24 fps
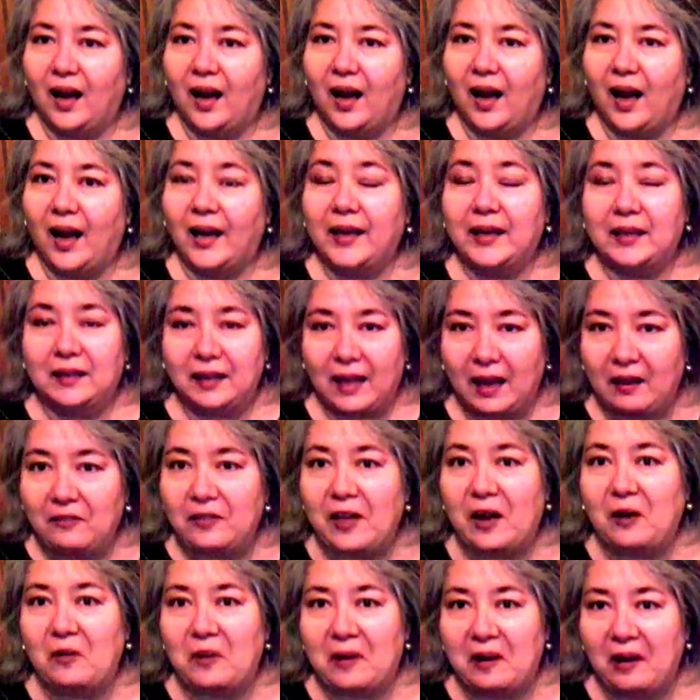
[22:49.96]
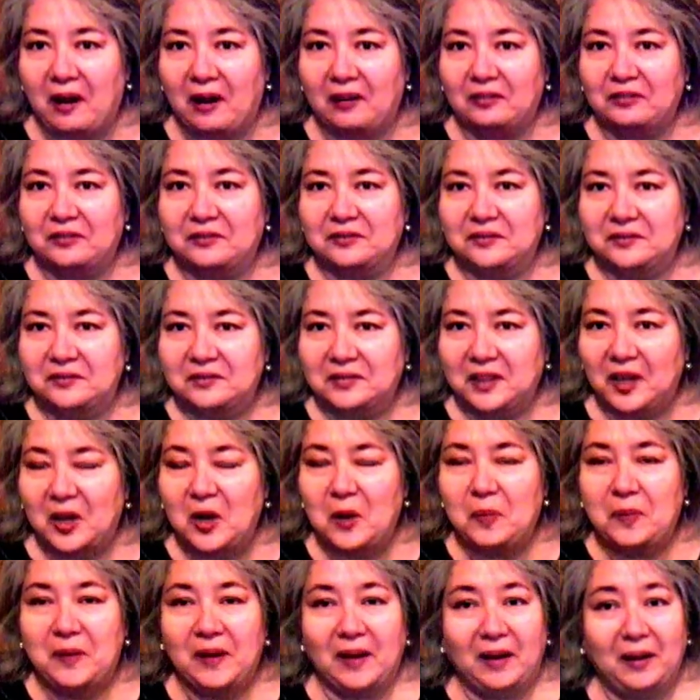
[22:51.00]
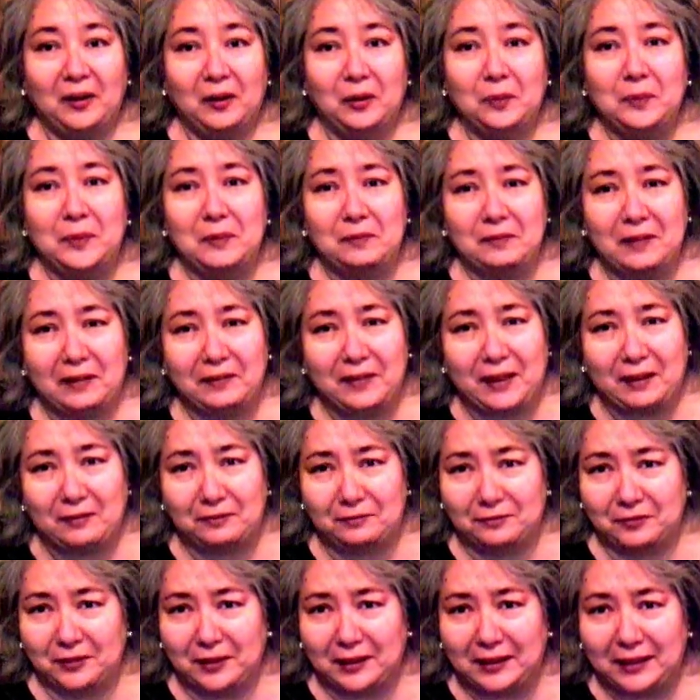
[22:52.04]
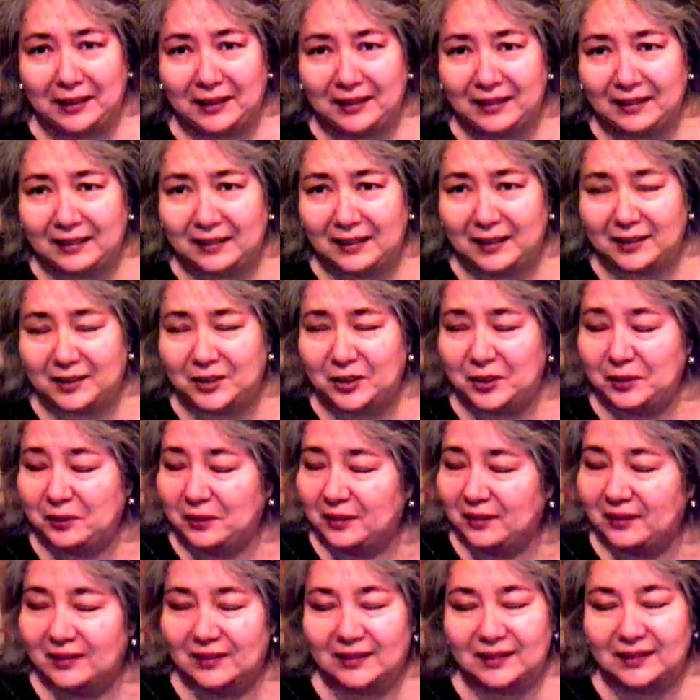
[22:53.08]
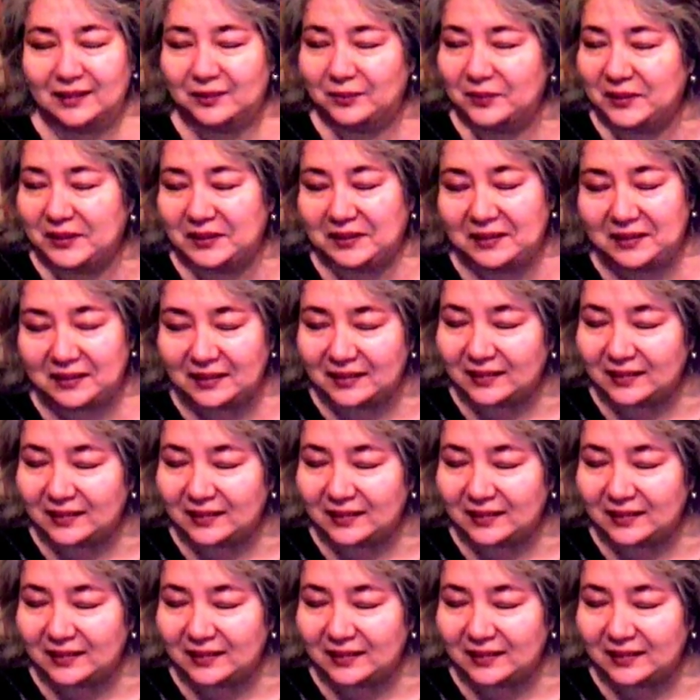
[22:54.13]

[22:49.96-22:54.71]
I can laugh that one off. I hope you found that funny and not too, but